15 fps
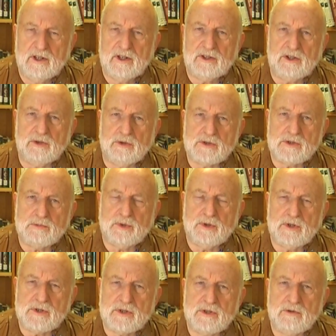who
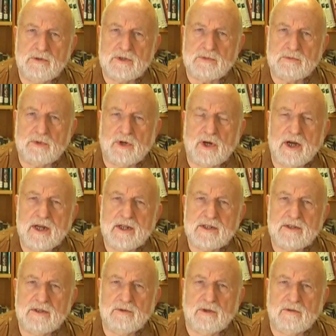was bright,
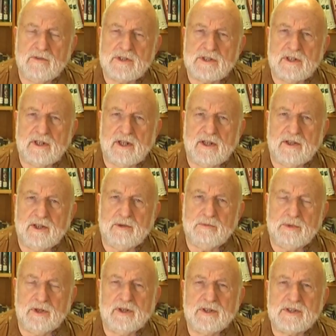who obviously had the
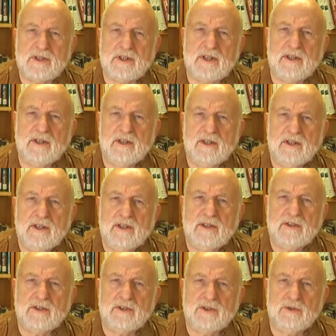ability
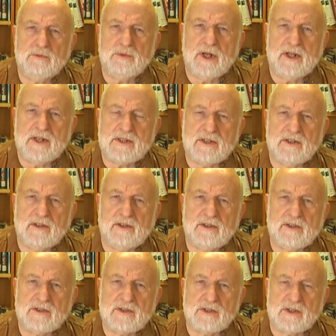to do medicine and
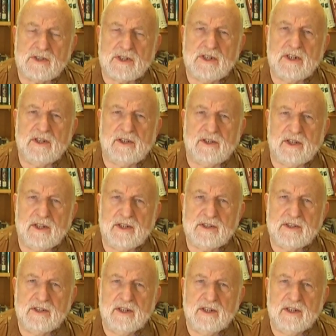to succeed at it,